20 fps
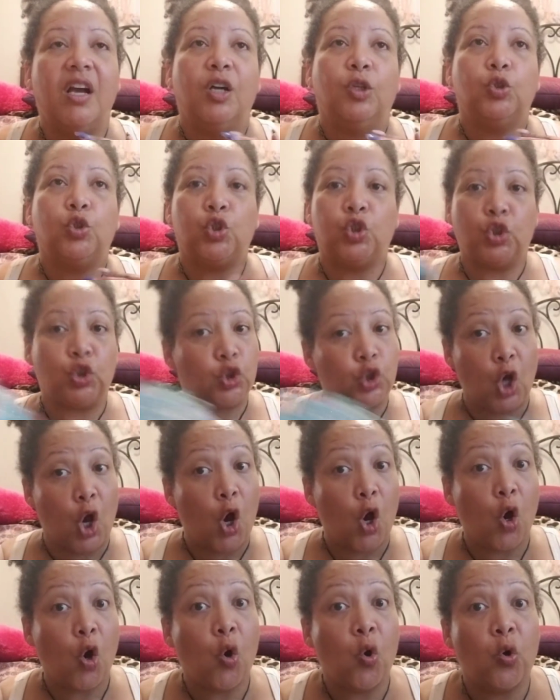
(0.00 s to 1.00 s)

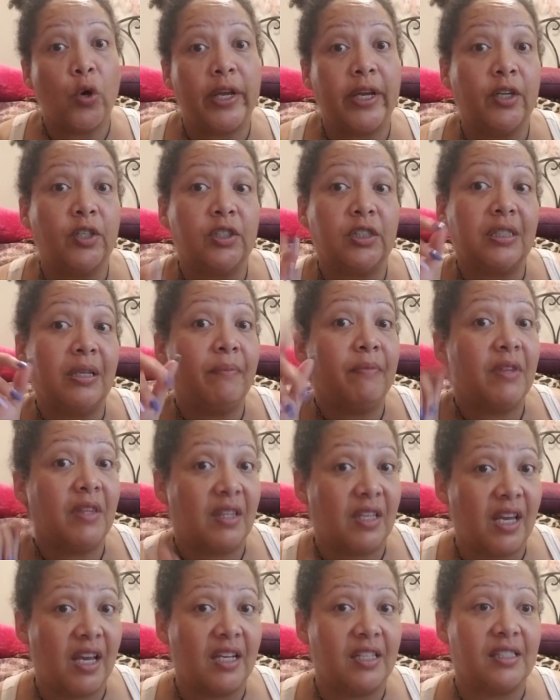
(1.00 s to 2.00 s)
So here's some
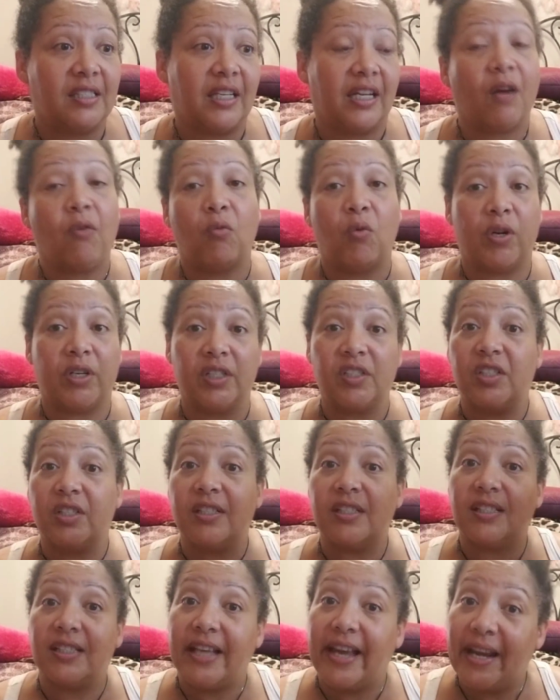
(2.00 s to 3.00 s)
things that I want to
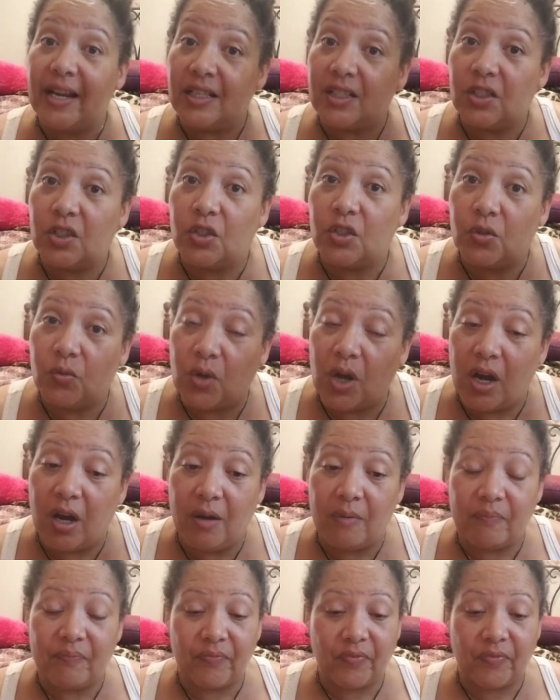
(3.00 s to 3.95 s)
just say to you all.